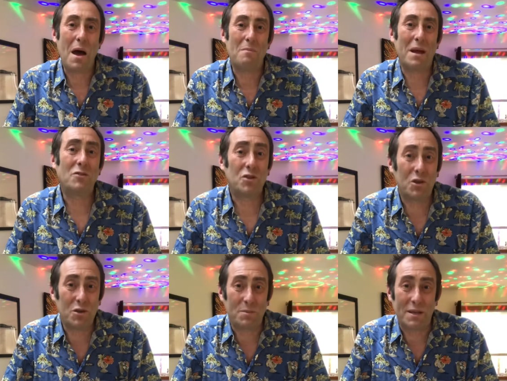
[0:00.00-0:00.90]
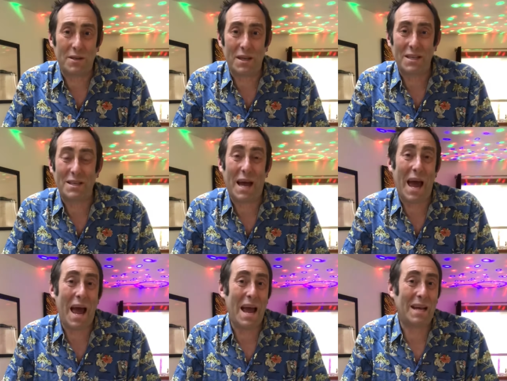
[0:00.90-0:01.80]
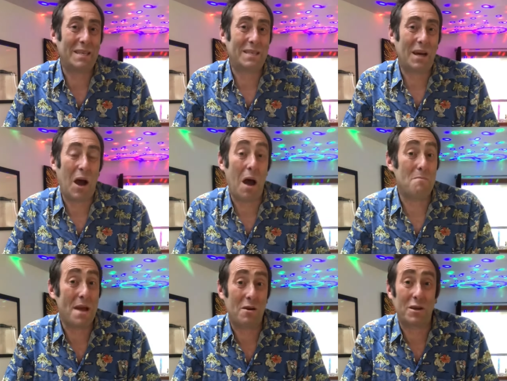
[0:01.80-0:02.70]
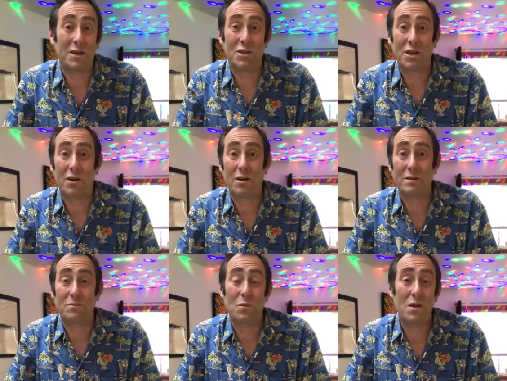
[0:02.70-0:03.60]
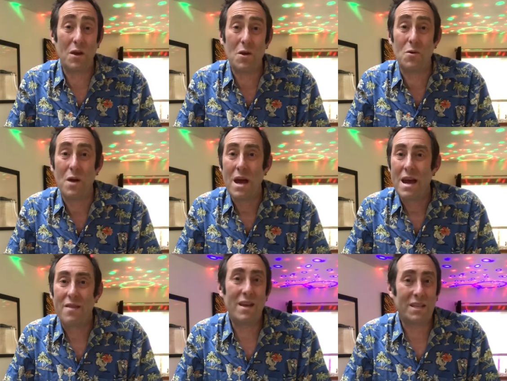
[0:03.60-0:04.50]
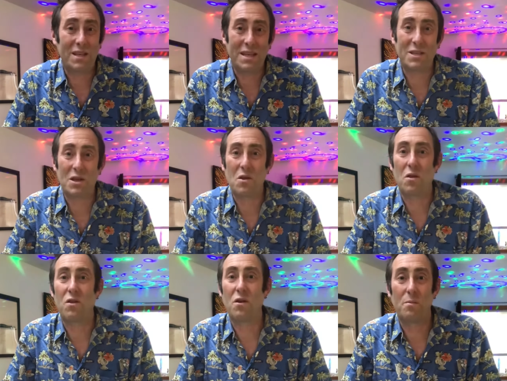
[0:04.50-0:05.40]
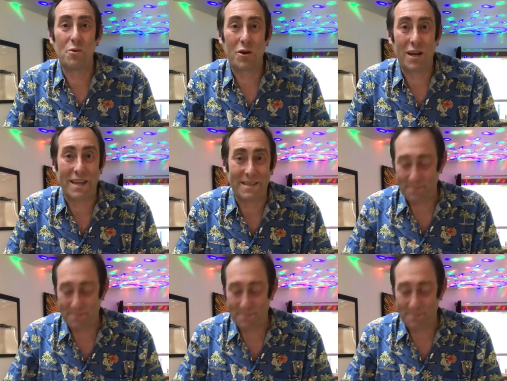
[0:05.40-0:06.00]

introduced me to this, and I'm now going to share it with you. This is the Brooklyn.